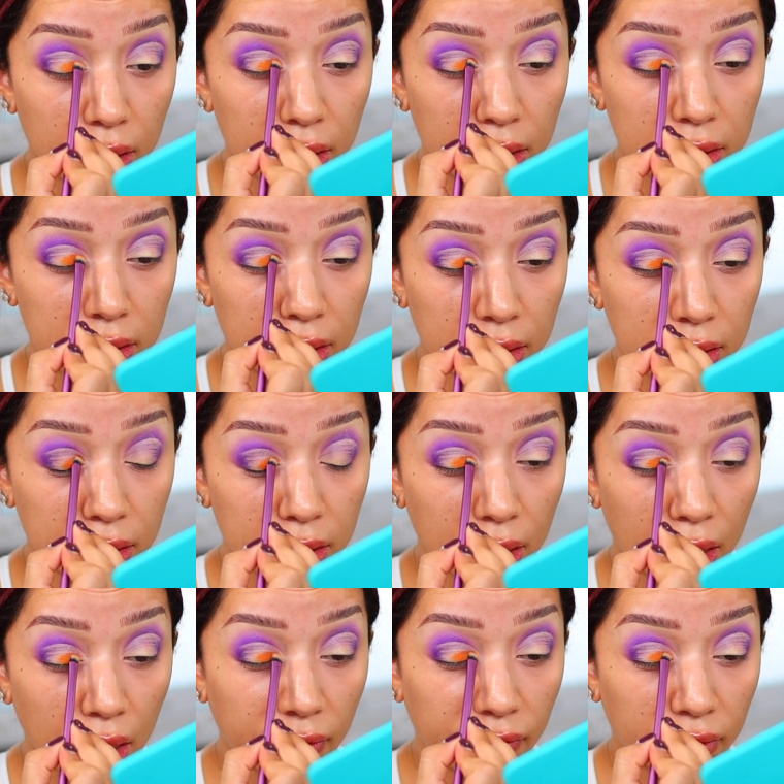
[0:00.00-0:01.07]
it doesn't
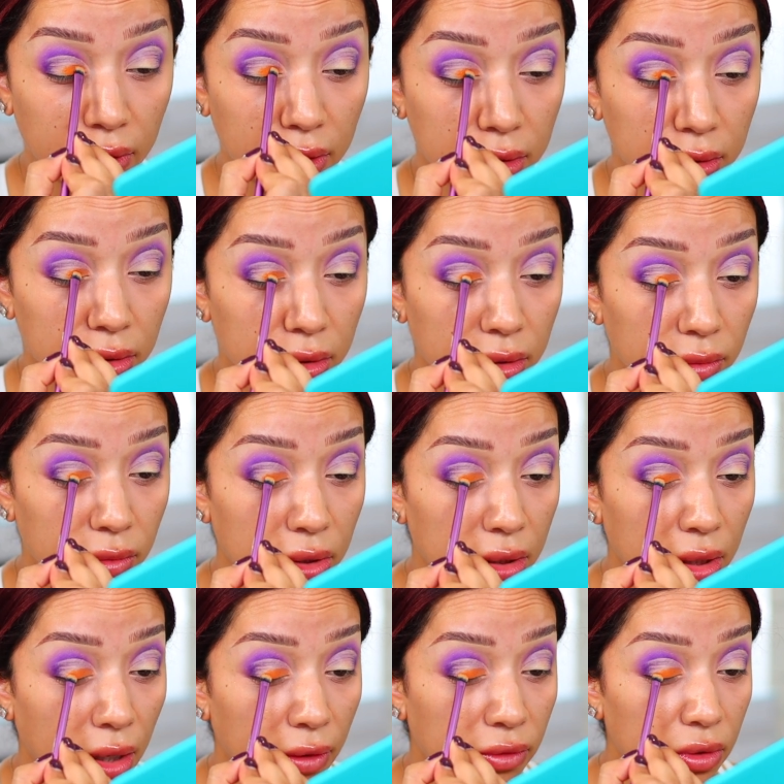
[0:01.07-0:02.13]
have one, so I'm just
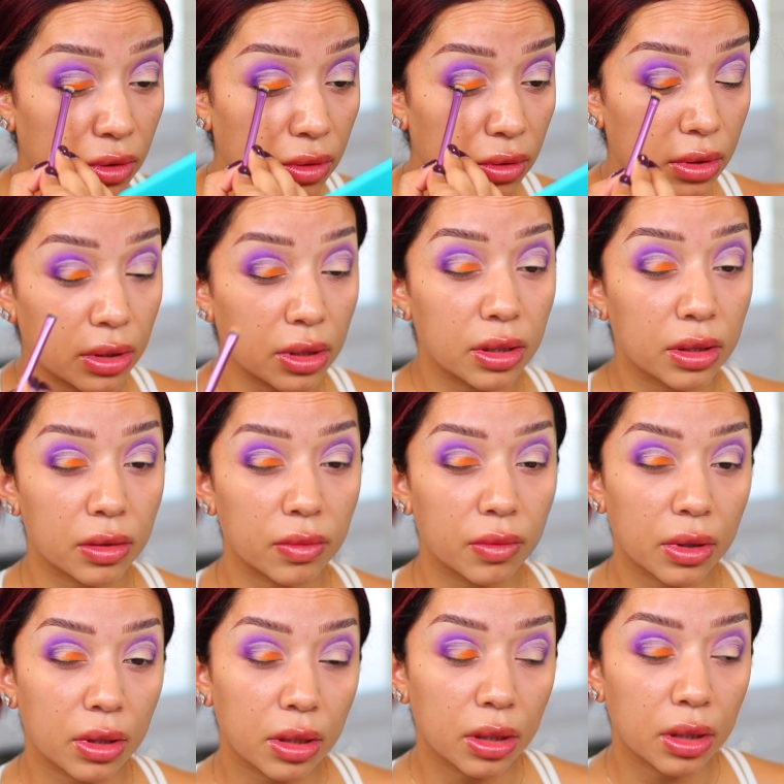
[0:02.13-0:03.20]
going to have to use this
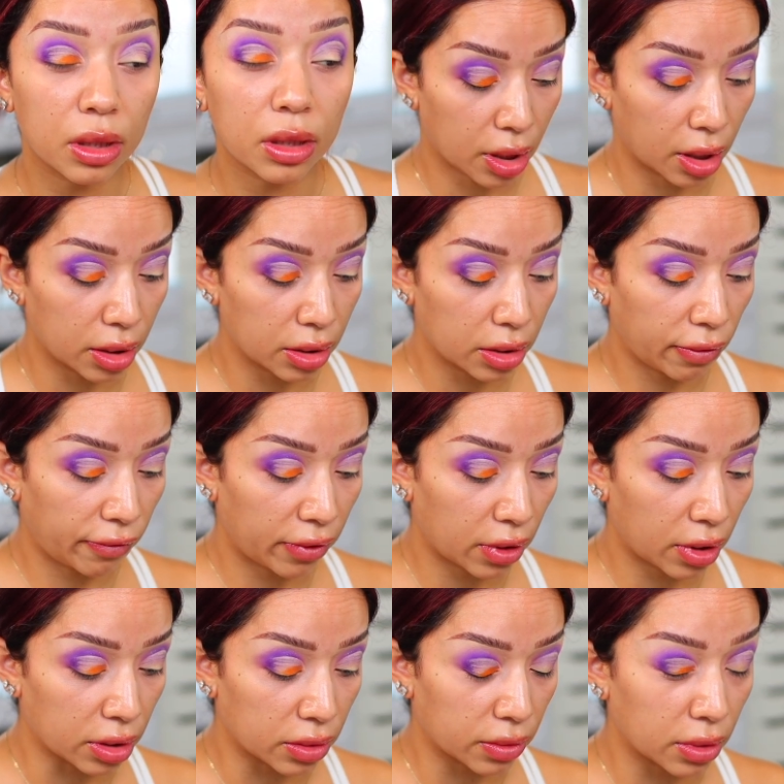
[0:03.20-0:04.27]
one. Color so
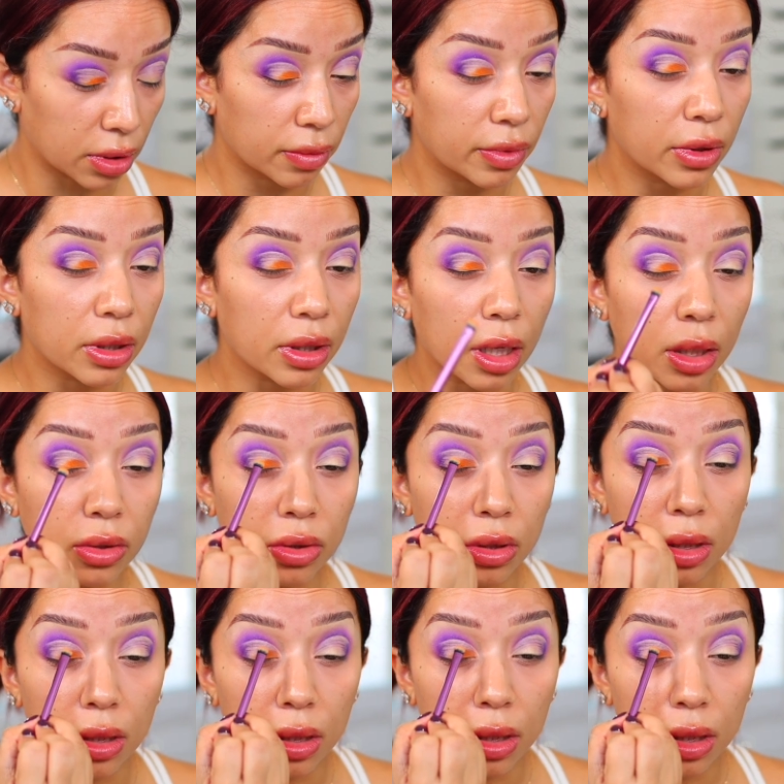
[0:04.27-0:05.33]
far is really pretty,
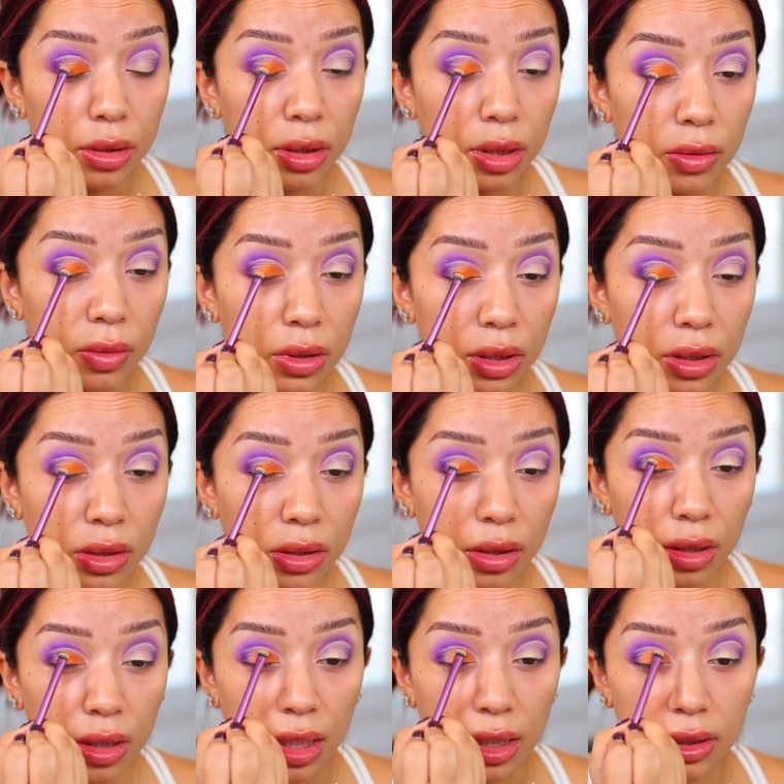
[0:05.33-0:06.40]
actually. This one does
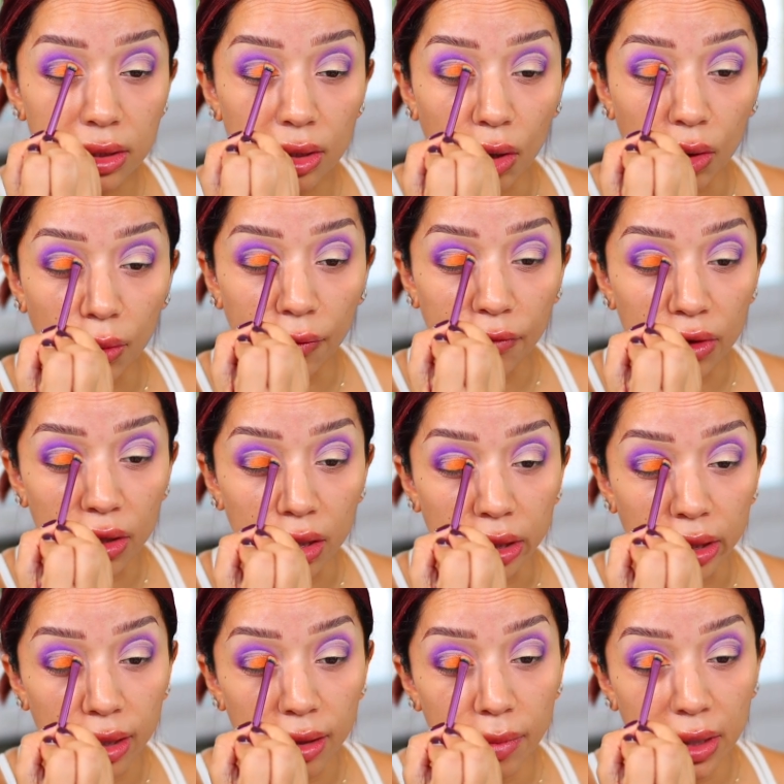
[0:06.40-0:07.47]
look nice all over the
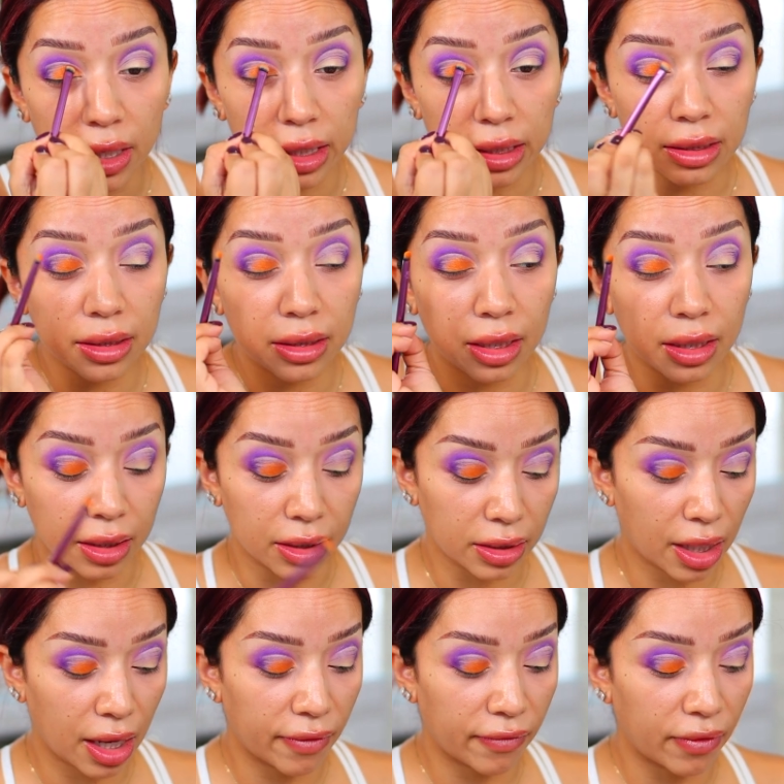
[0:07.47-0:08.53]
lid because it
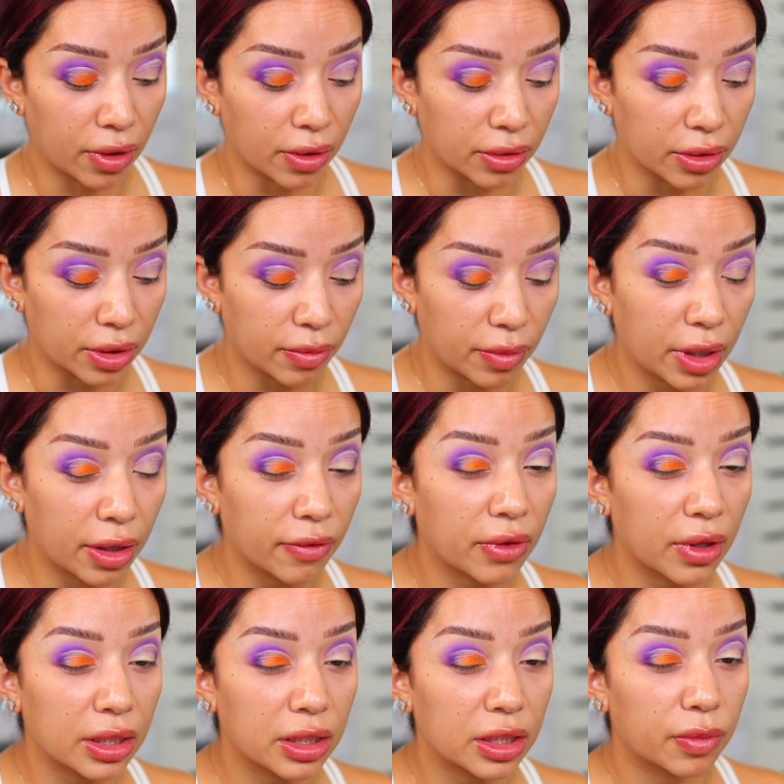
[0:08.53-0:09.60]
does have a little bit of
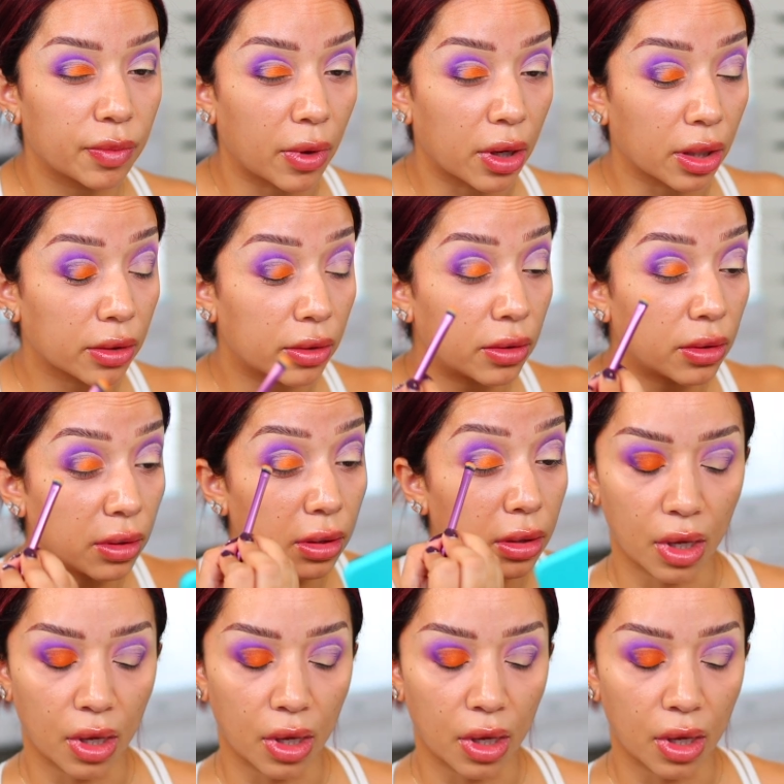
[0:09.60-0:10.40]
that sparkle.